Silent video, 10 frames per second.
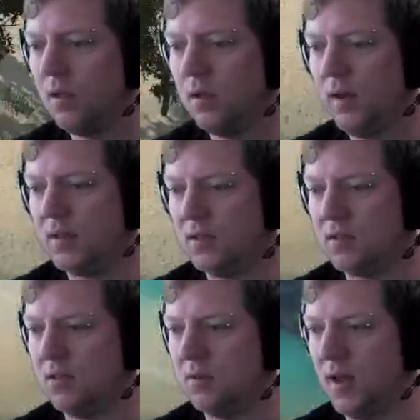How's this
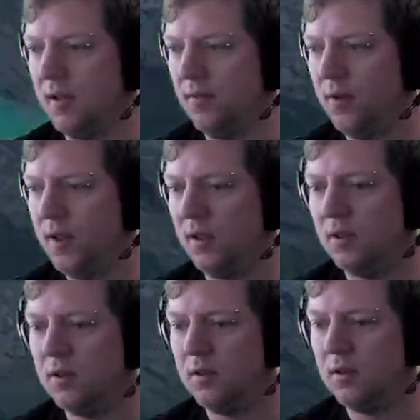doing over here?
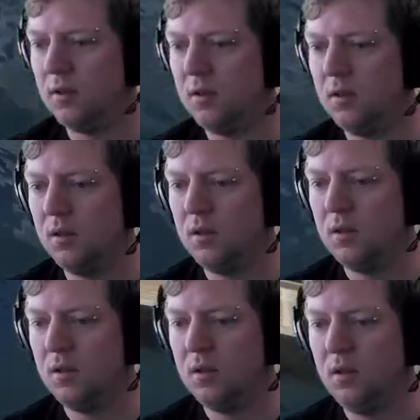
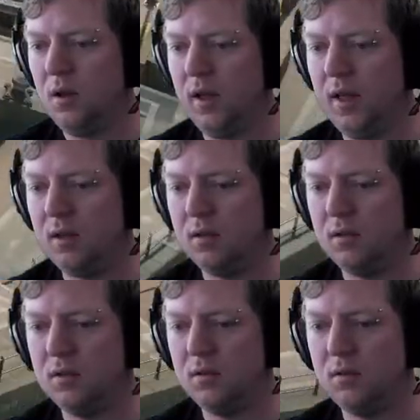Oh yeah.
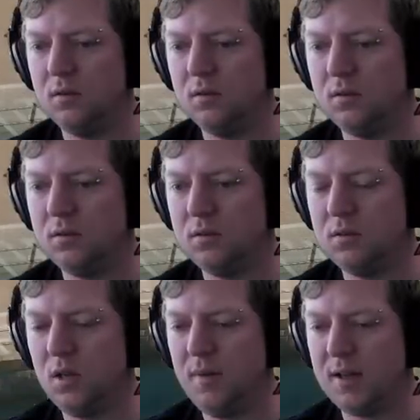
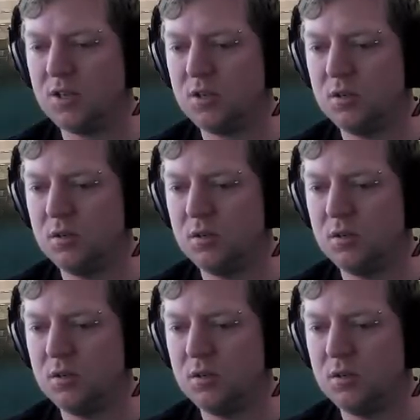Too much.